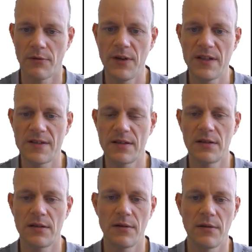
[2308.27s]
feeds
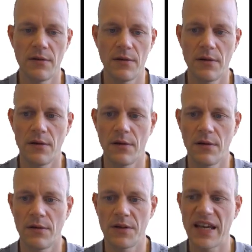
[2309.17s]

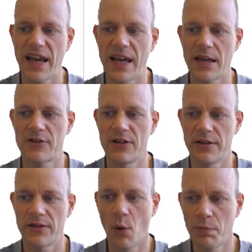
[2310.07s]
the tank
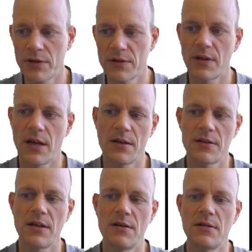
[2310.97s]
actually is opened,
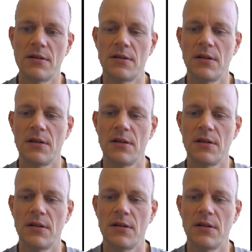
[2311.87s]
and then